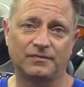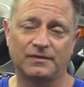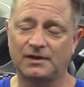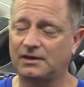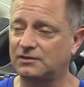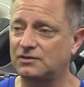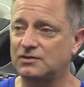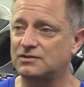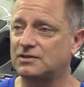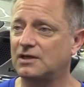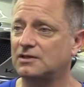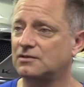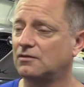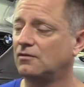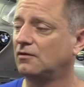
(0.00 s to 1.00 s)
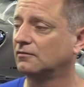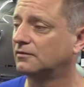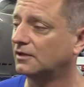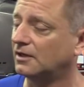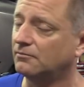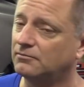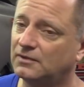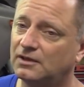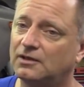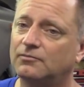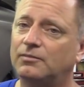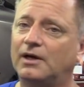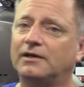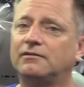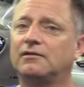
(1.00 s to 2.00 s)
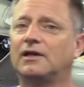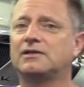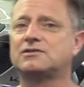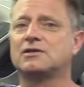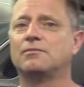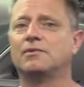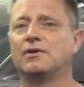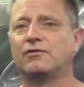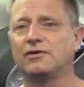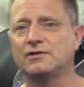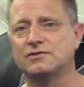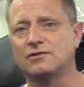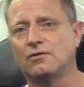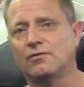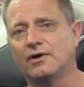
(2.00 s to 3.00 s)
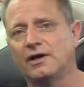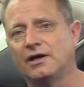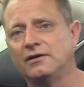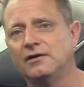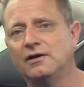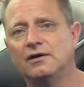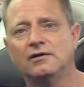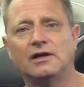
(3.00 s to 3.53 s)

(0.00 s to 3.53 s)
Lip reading: That just takes a long time. But that's some of the things going on.